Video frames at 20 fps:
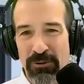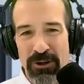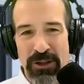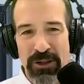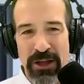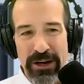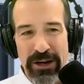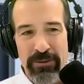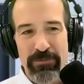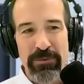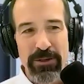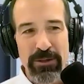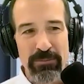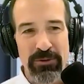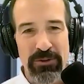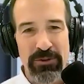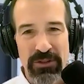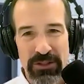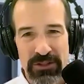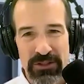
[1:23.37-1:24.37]
A lot of
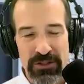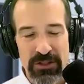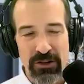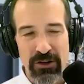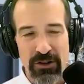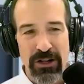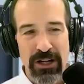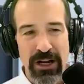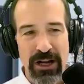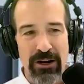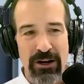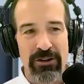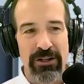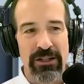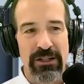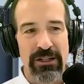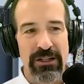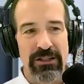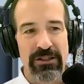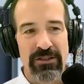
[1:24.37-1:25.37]
people they start out
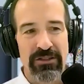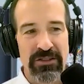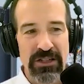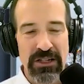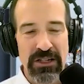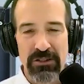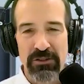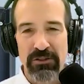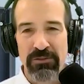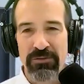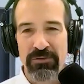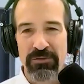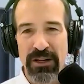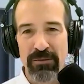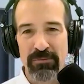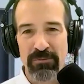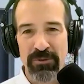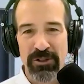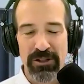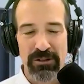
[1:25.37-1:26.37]
in, in single
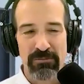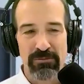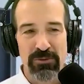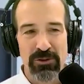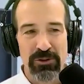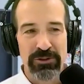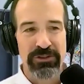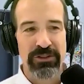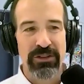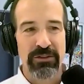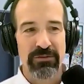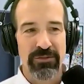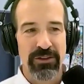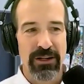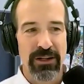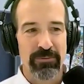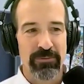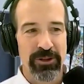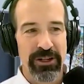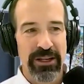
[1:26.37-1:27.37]
family or
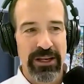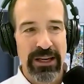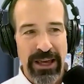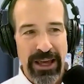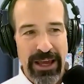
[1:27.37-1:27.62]
multifamily